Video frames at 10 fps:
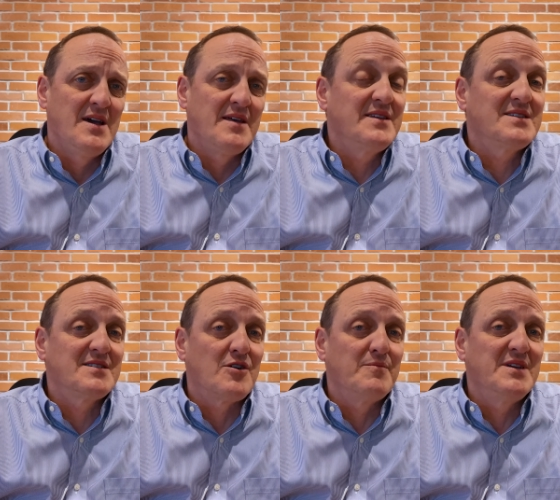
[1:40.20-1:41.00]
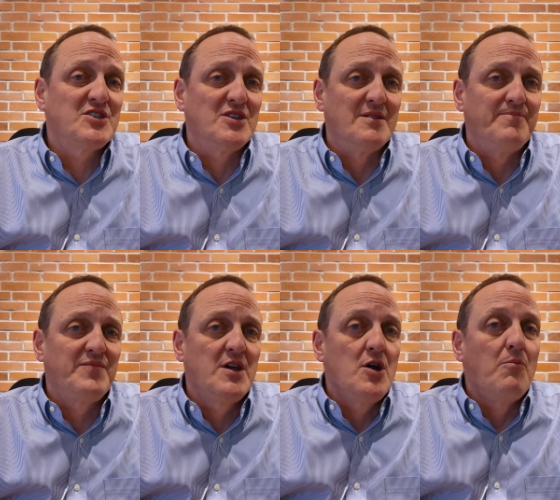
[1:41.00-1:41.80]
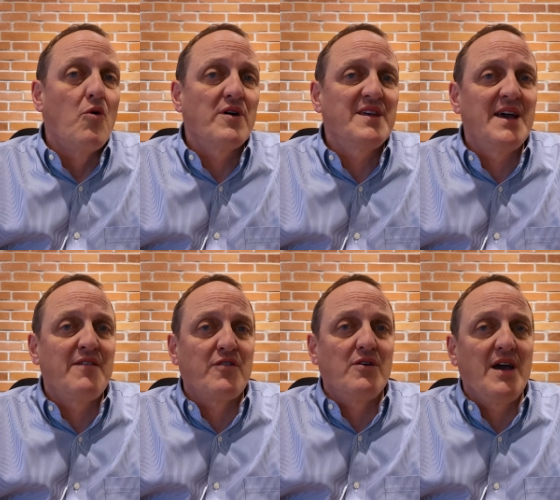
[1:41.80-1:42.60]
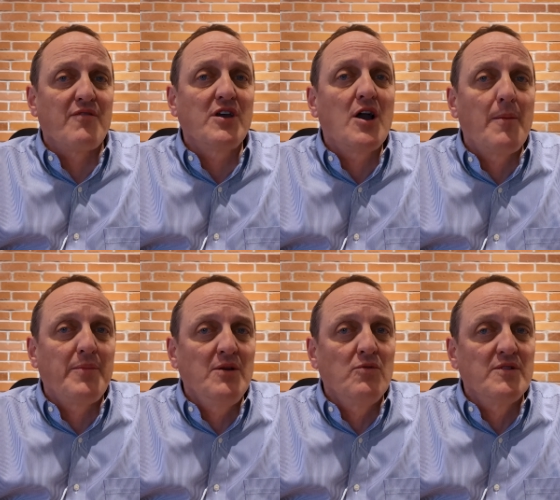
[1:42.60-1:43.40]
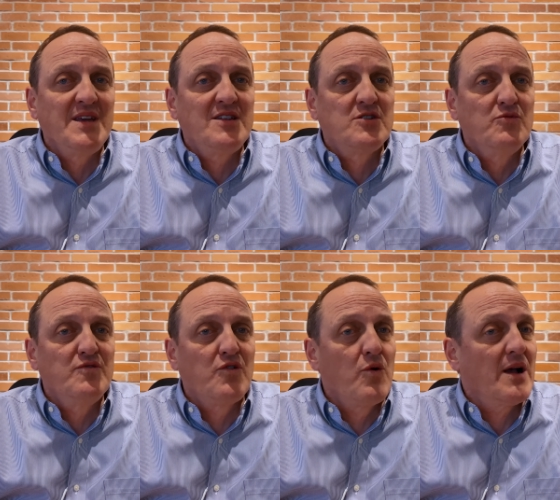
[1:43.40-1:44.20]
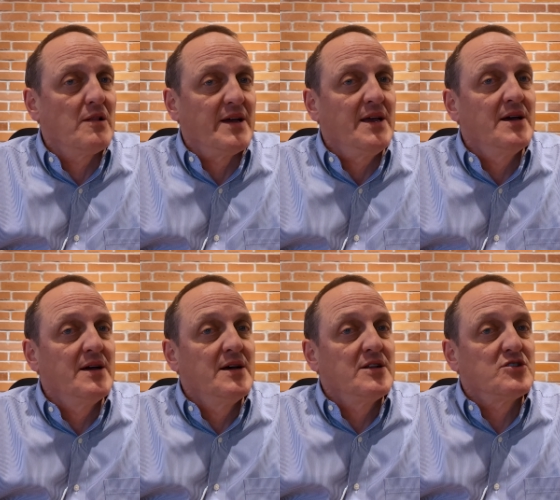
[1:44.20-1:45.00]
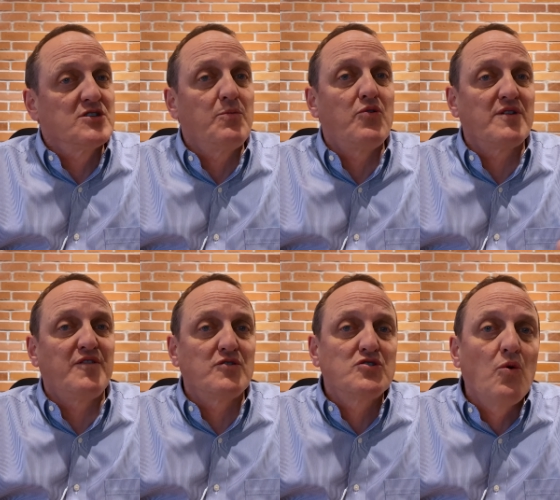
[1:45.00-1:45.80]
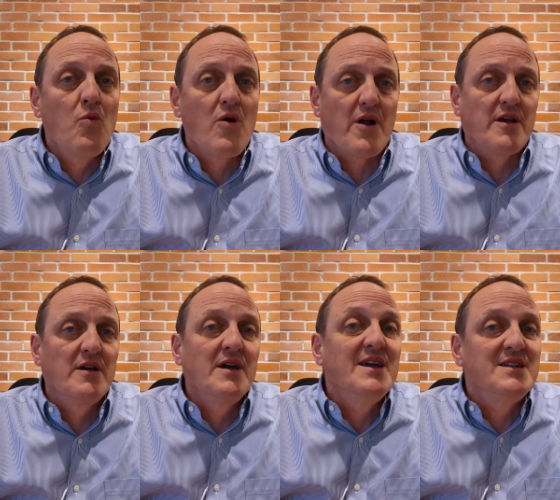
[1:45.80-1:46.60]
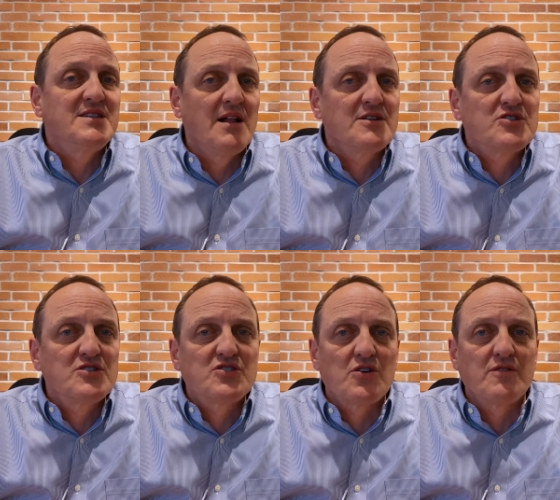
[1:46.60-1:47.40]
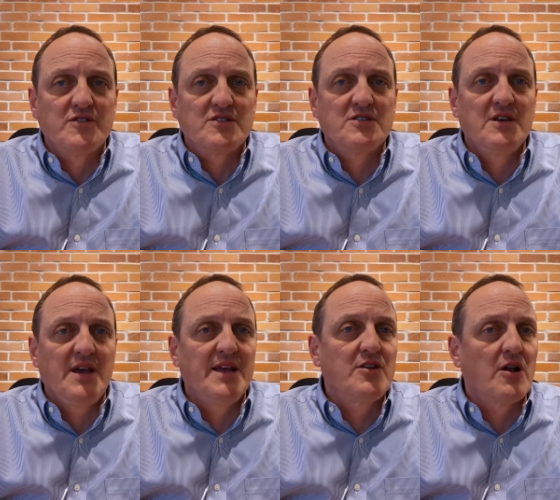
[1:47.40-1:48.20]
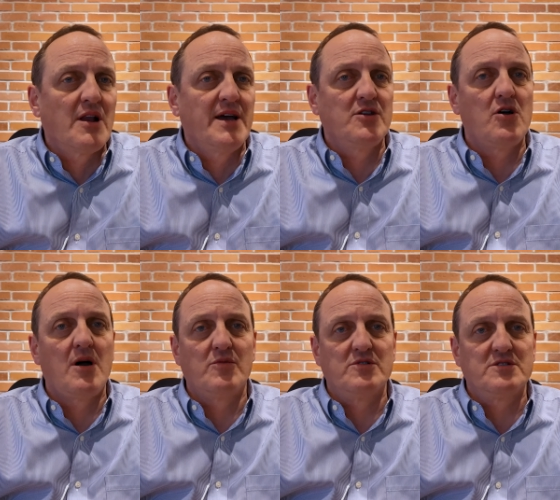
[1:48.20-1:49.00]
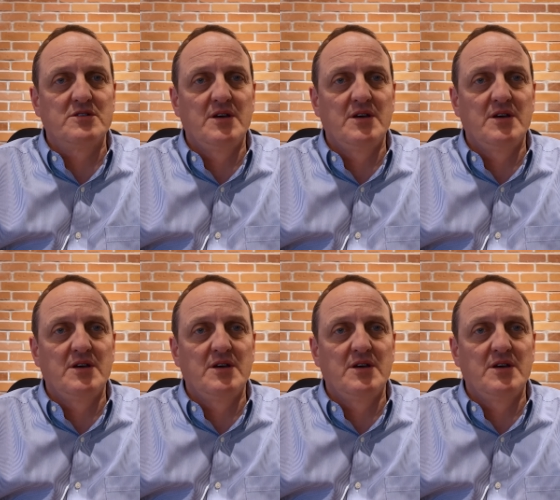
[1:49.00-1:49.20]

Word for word: This is our mission. More than ever, every company will need to move quickly to support virtual work, intelligent service, and online commerce.